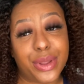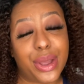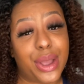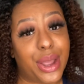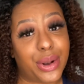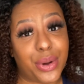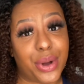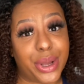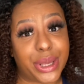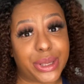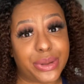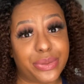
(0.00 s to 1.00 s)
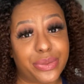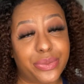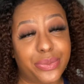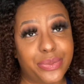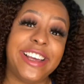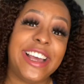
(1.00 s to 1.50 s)
and August
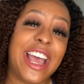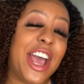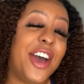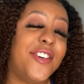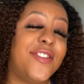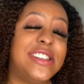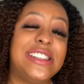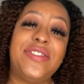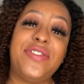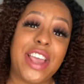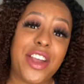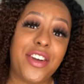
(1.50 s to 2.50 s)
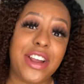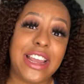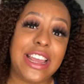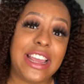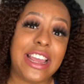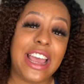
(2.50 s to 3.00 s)
was
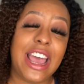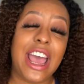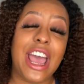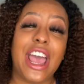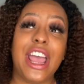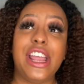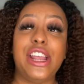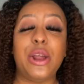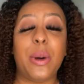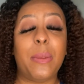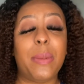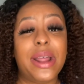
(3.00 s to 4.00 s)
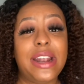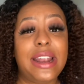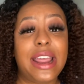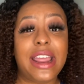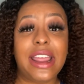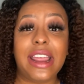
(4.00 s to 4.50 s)
very,
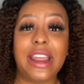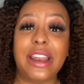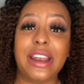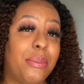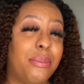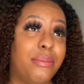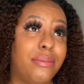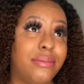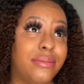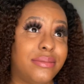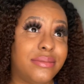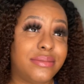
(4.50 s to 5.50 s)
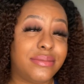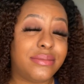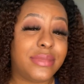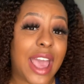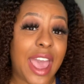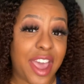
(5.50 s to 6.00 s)
mundane,
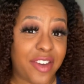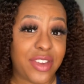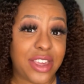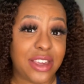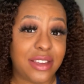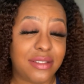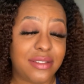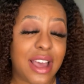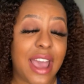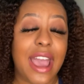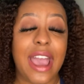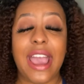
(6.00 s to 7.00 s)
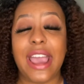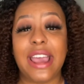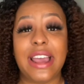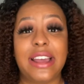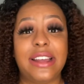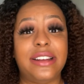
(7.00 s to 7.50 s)
heavy,
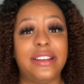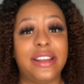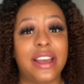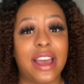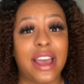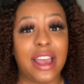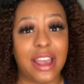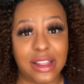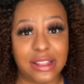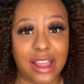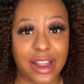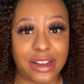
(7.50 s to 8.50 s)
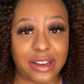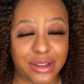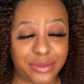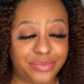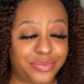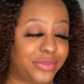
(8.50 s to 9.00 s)
and enlightening.
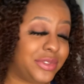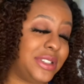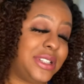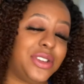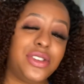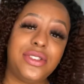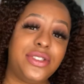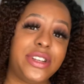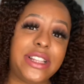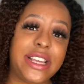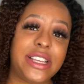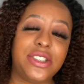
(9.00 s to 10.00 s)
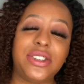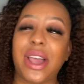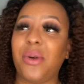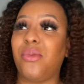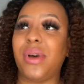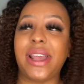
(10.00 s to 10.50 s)
So those 3 things, you're
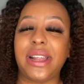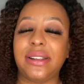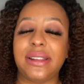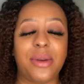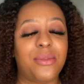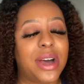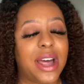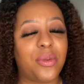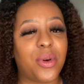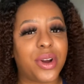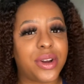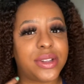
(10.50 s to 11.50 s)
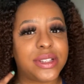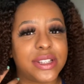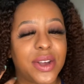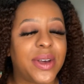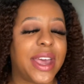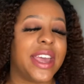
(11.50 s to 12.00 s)
like, what? Like, what kind of words?
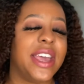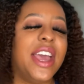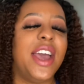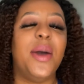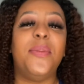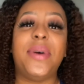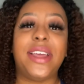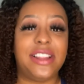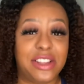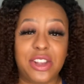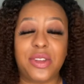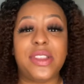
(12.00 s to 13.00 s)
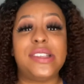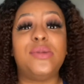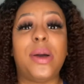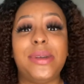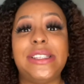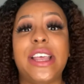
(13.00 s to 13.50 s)
Okay. But, this is why
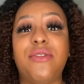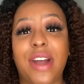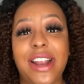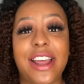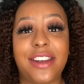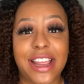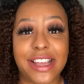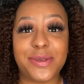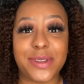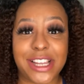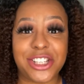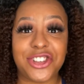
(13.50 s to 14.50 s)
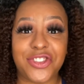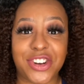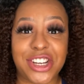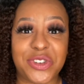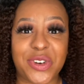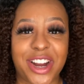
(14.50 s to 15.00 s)
we say write down the explanation for
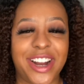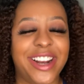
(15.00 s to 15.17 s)
each word.